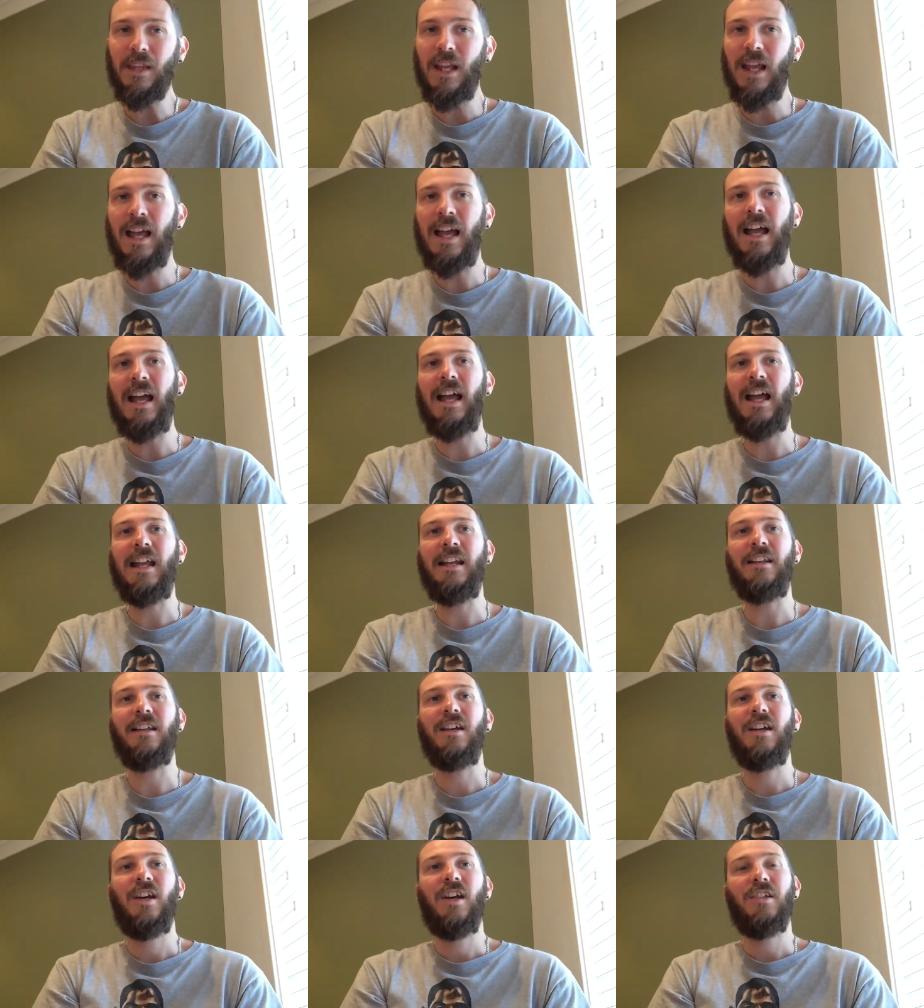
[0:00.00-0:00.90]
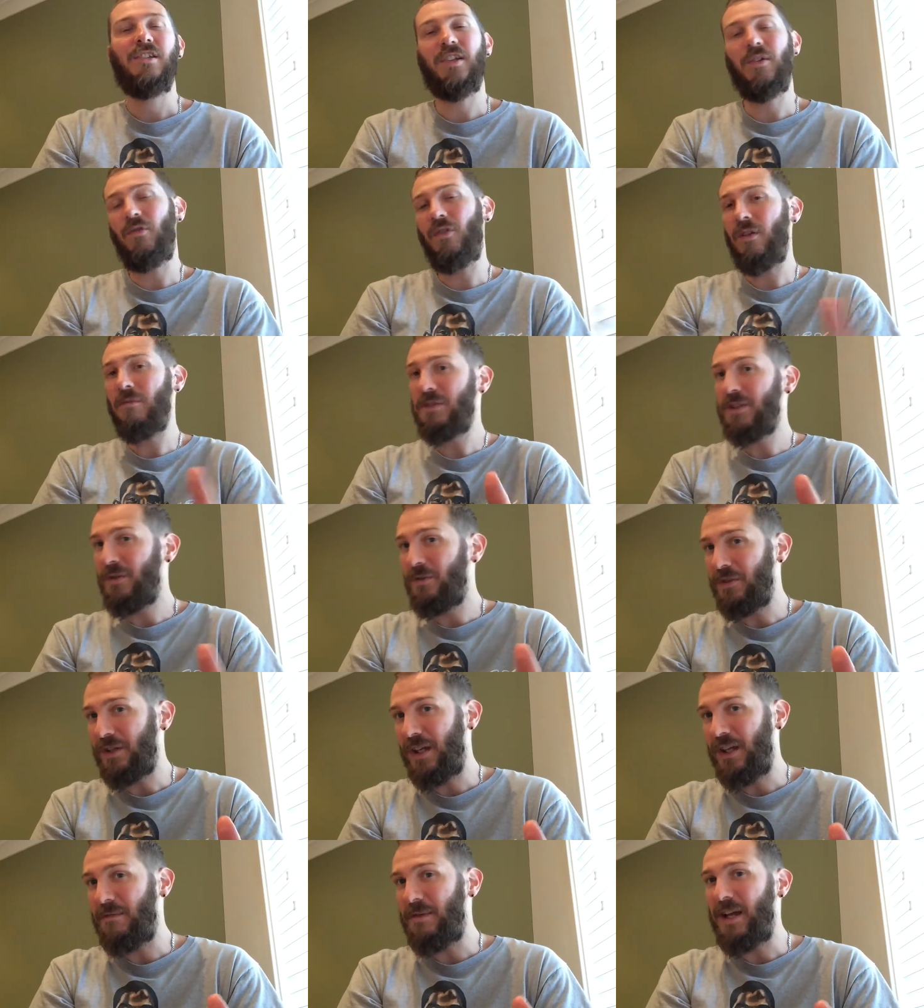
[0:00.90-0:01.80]
And so what I'm
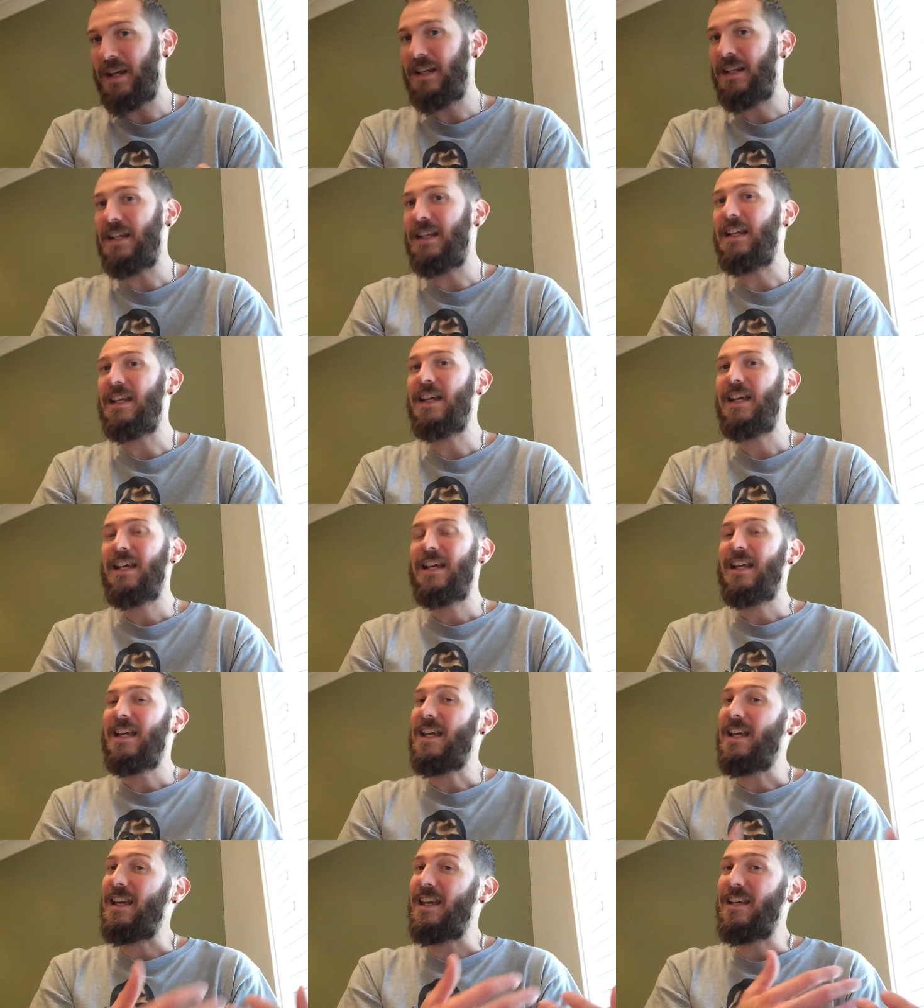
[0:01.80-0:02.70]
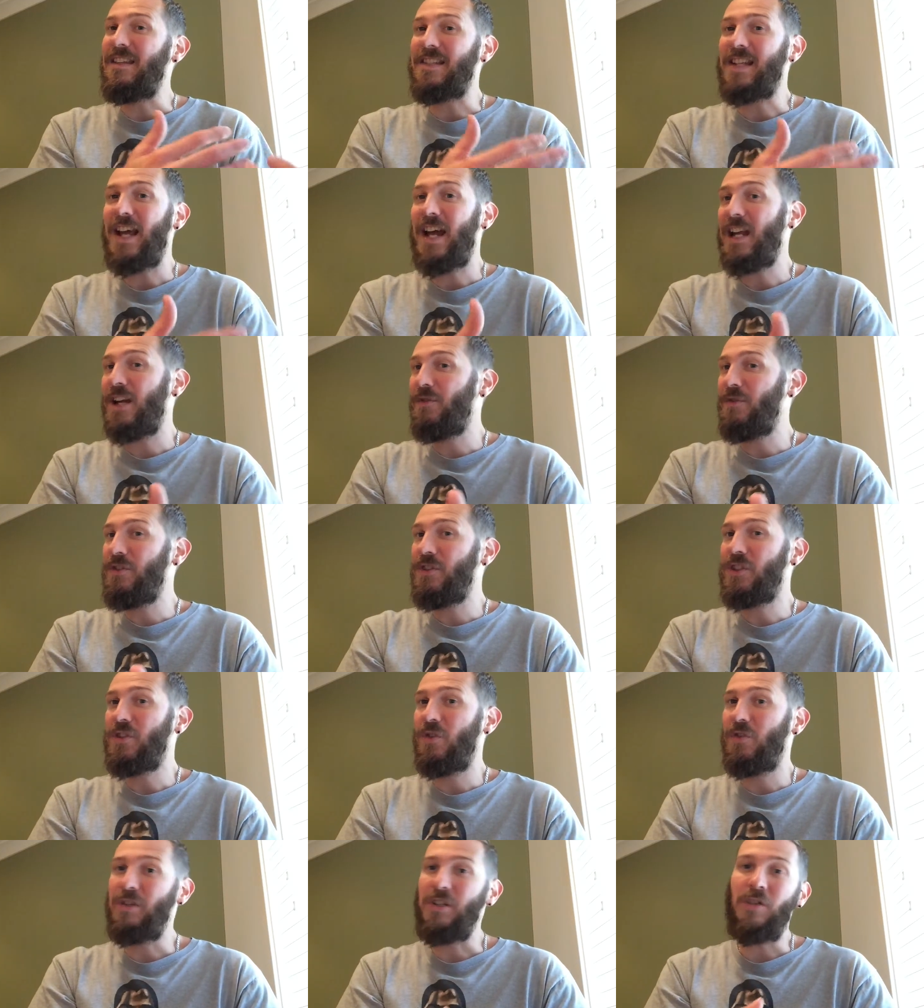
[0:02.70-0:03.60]
talking about here is how to
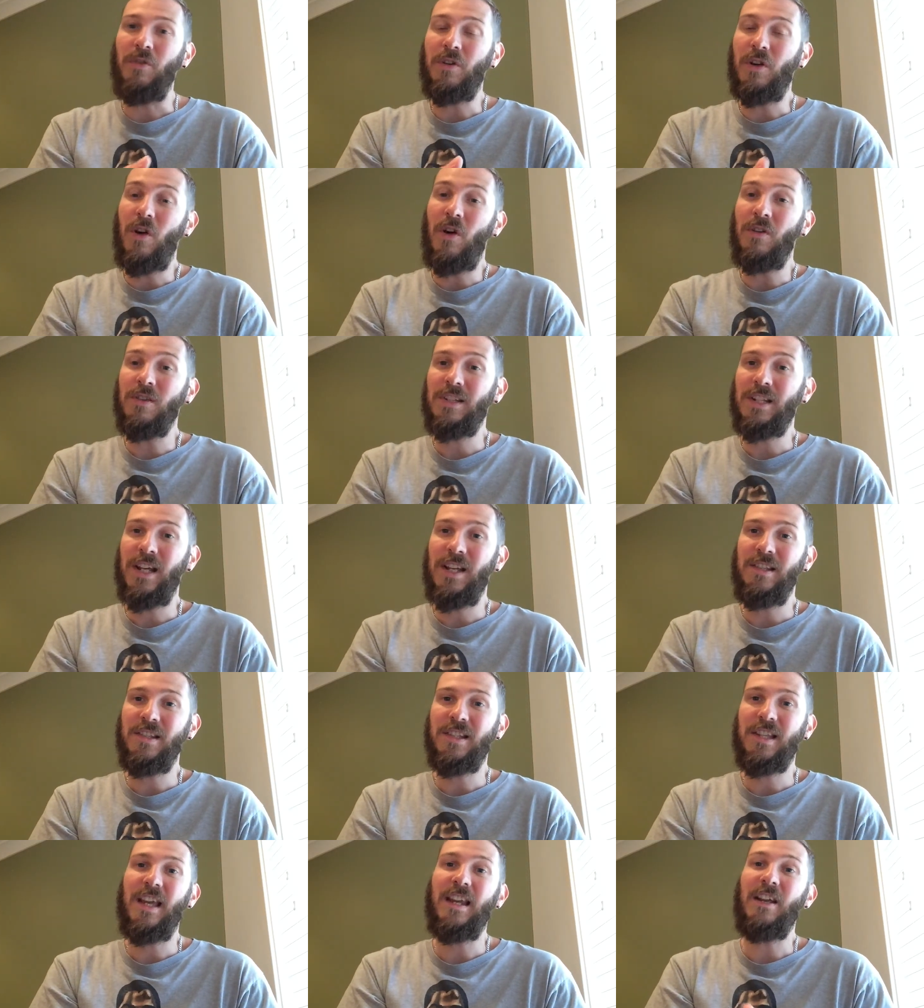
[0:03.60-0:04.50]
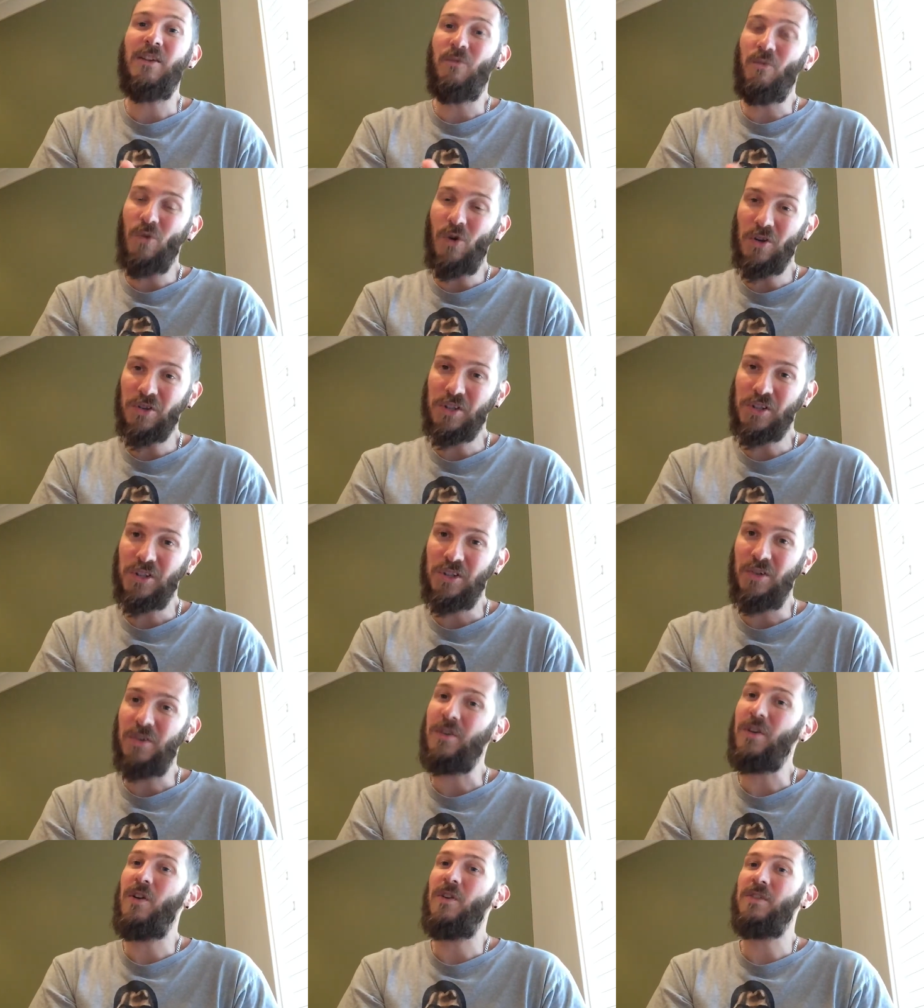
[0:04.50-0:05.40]
ensure that your content's getting watched,
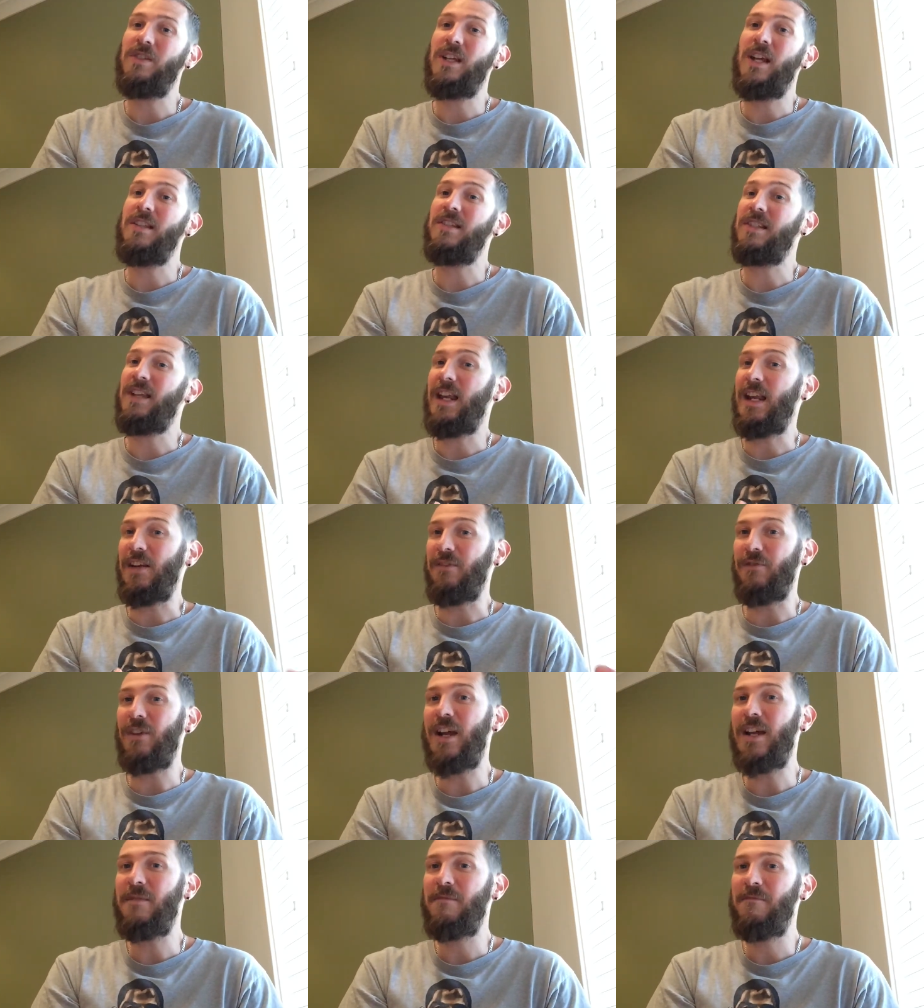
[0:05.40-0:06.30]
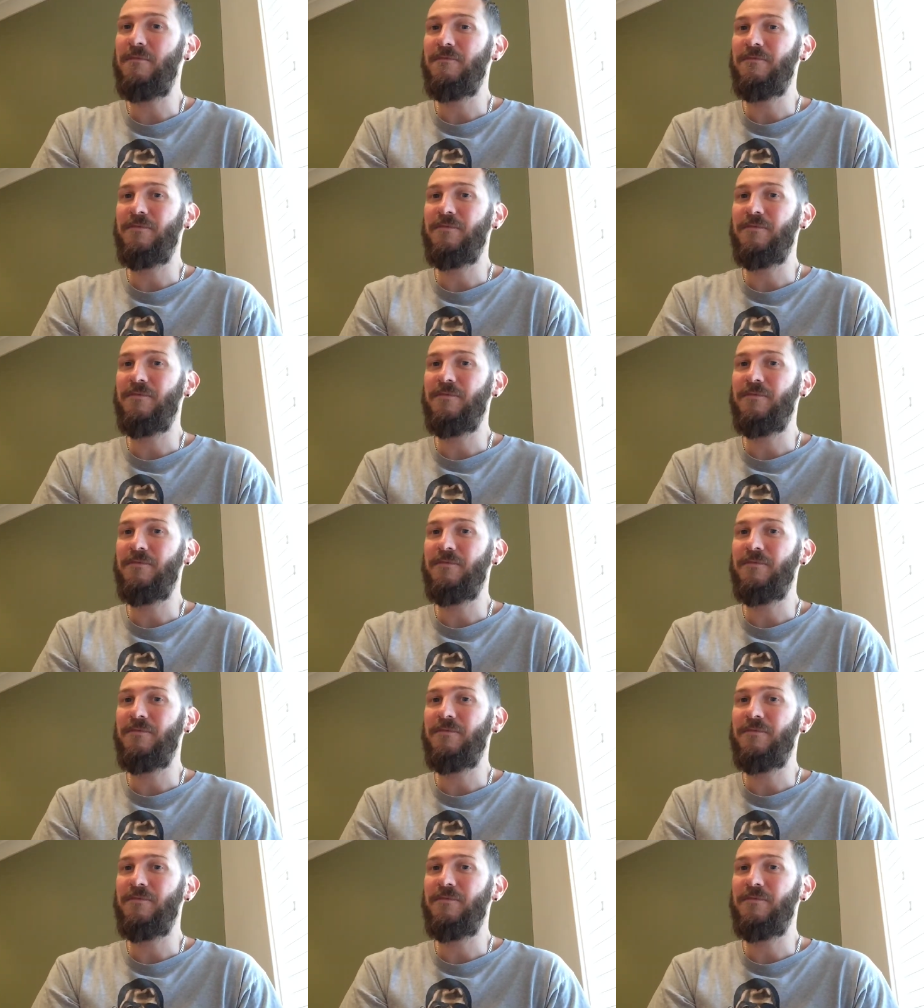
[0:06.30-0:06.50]
your content's getting read,